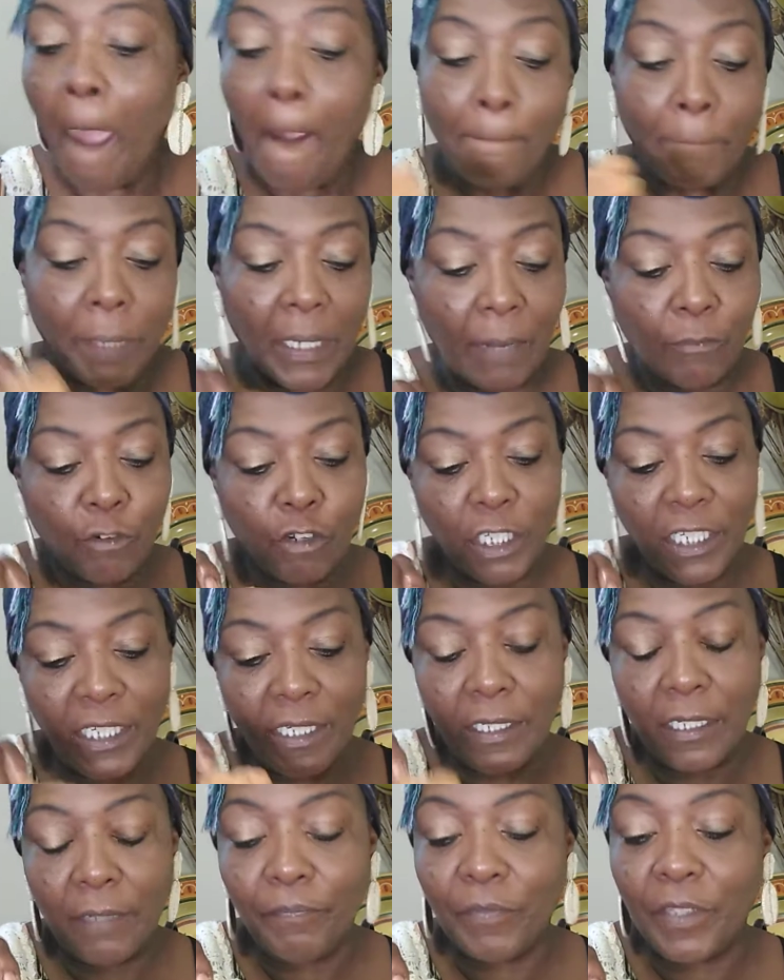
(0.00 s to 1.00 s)
But I'm going to
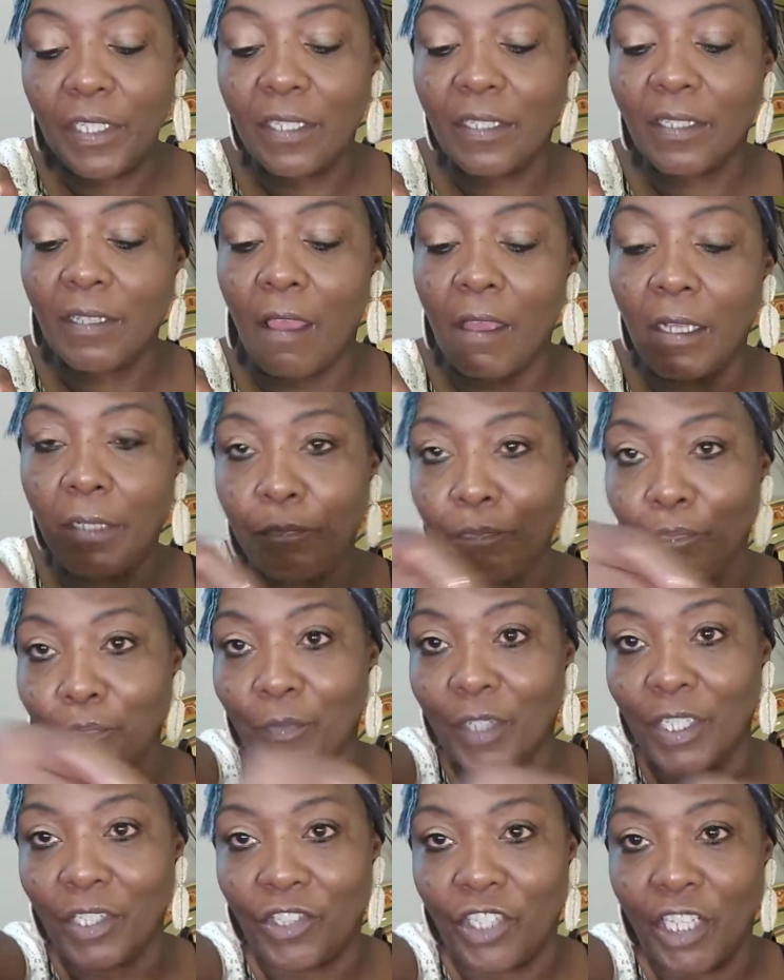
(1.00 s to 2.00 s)
dip this
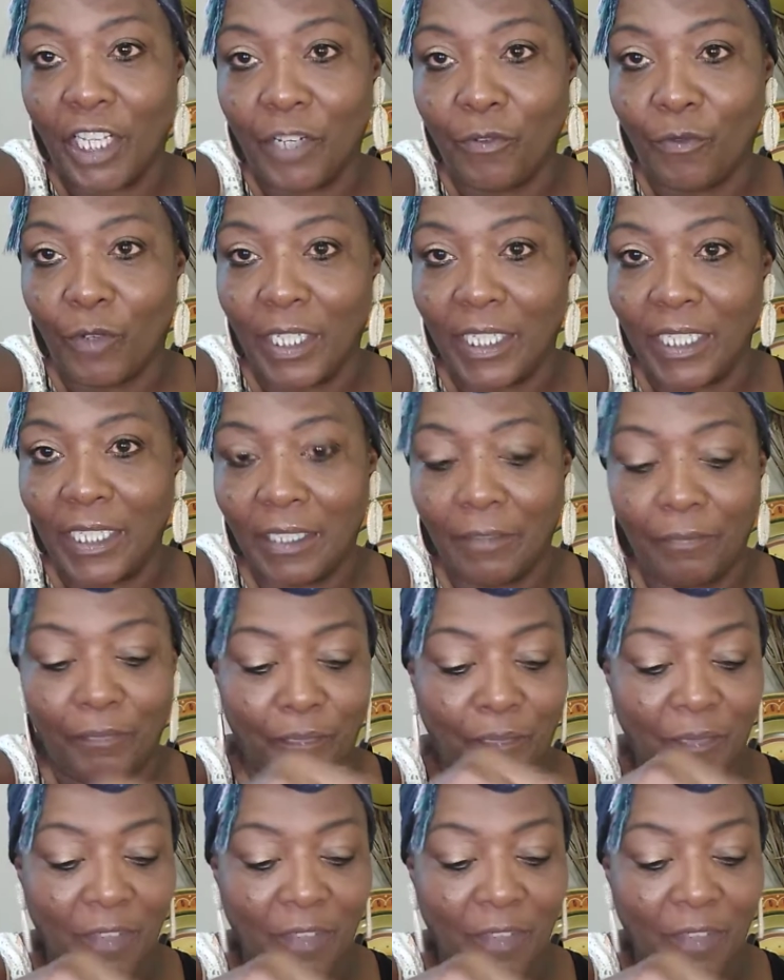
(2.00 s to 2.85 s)
chicken wing,